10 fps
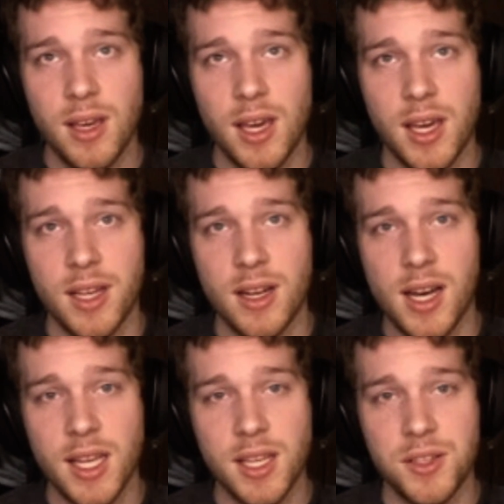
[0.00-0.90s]
And
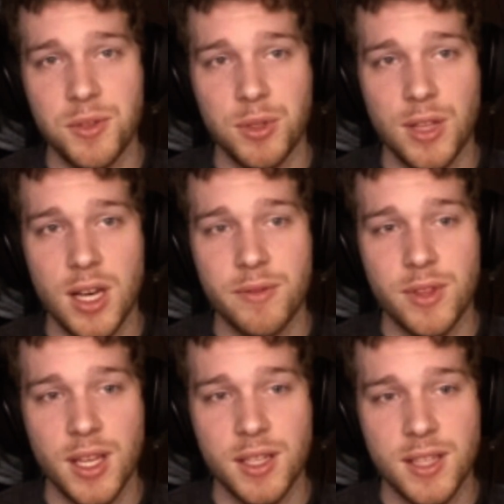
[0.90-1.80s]
I can do a lot of
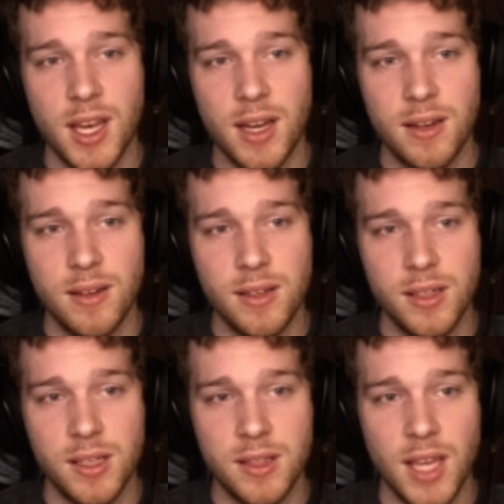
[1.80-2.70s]
things that
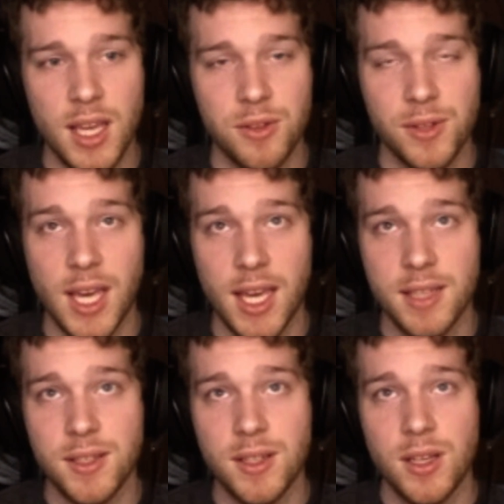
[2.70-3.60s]
they either
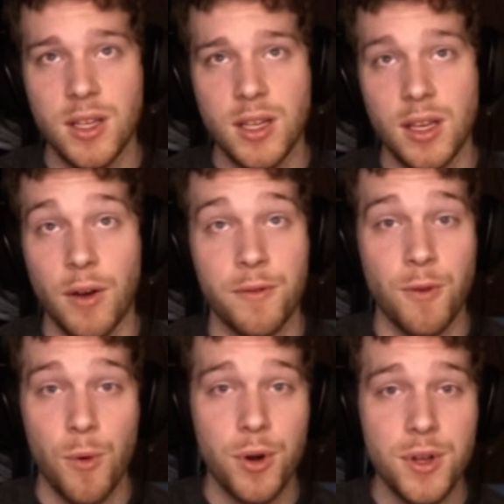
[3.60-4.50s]
can't
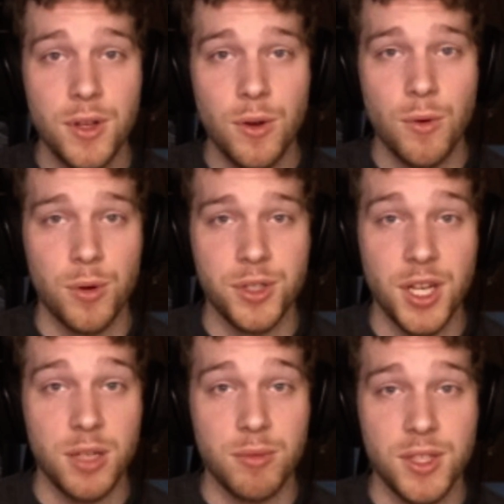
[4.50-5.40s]
afford or
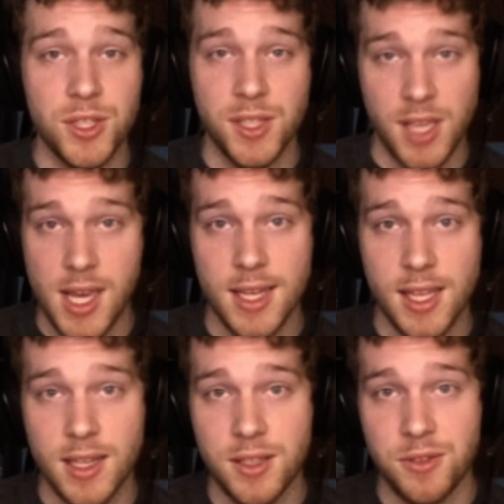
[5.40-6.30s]
genuinely just can't
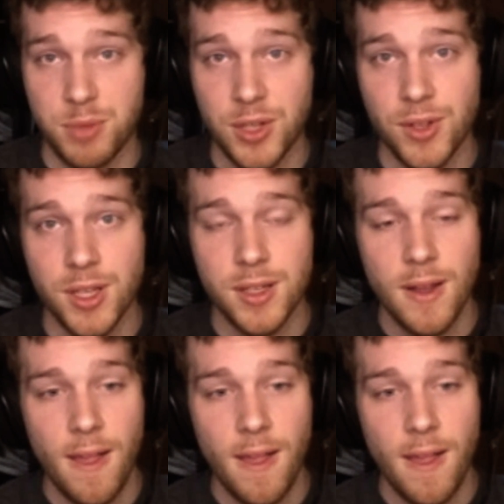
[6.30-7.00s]
get into, period.